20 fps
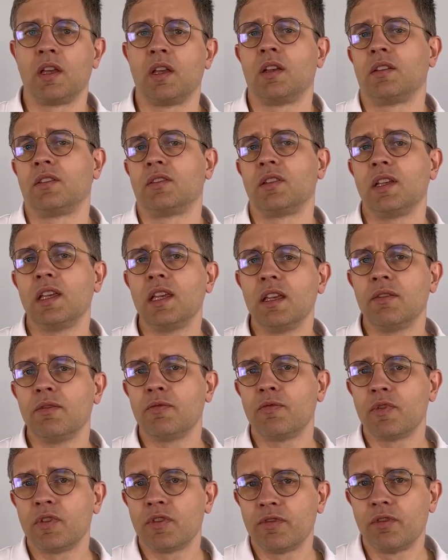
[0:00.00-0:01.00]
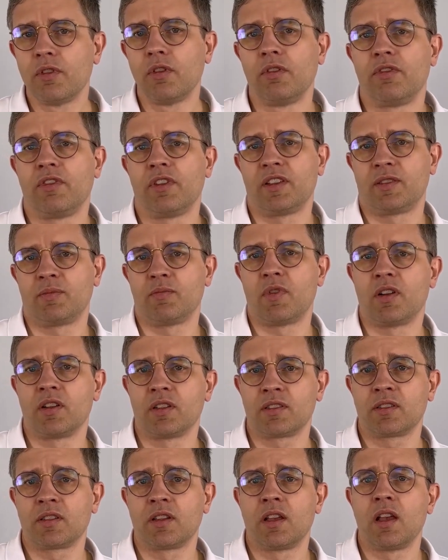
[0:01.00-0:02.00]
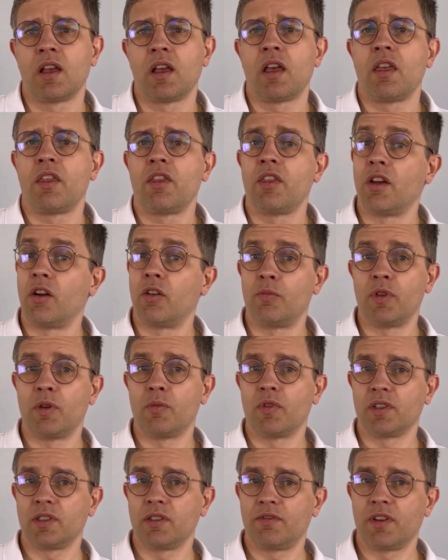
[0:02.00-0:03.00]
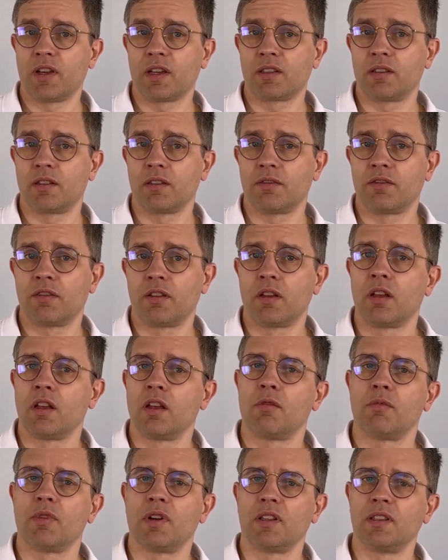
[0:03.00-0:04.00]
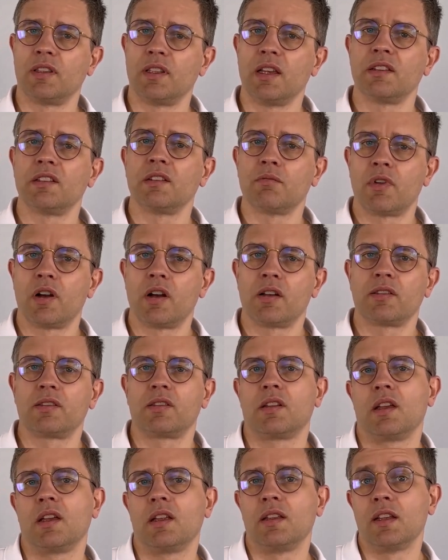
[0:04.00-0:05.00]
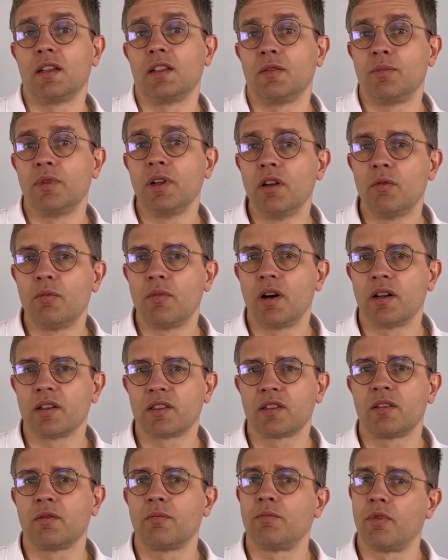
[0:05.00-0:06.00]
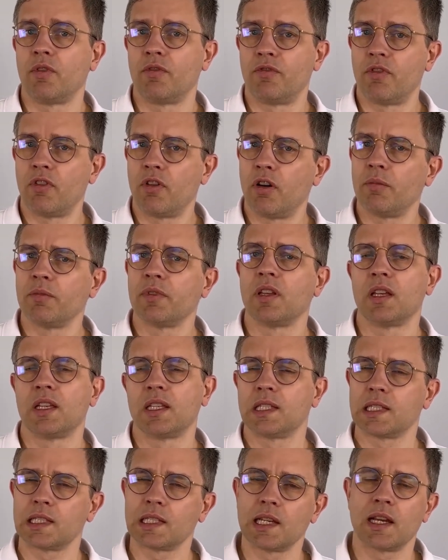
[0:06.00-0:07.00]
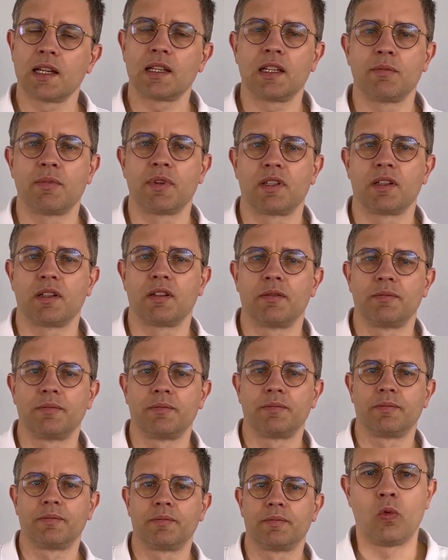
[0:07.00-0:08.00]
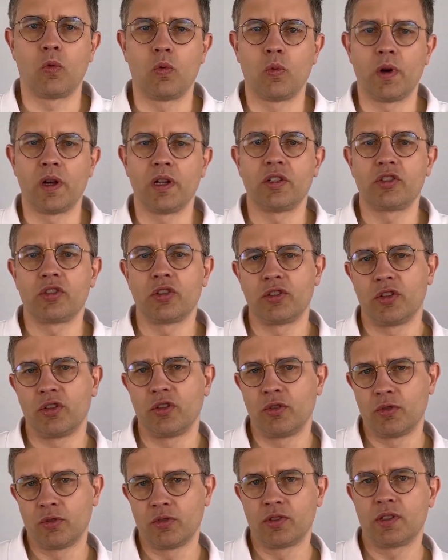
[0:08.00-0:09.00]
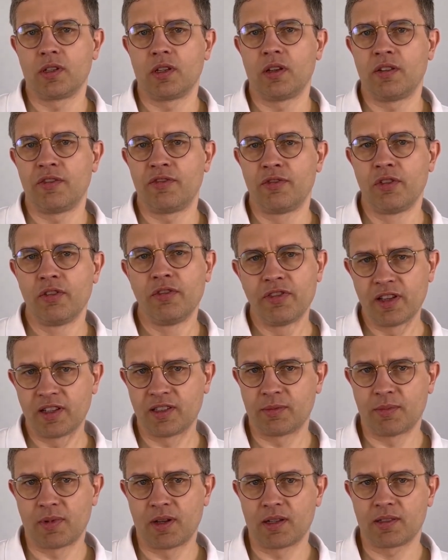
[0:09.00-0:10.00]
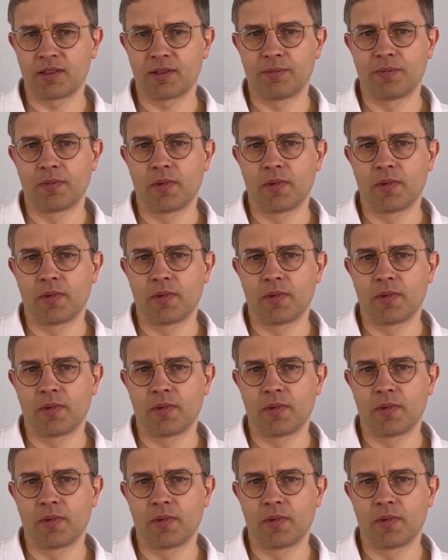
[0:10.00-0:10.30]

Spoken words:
So even with full face masks, therapy was effective, but nasal masks and nasal pillow masks performed slightly better. When should you use a full face mask?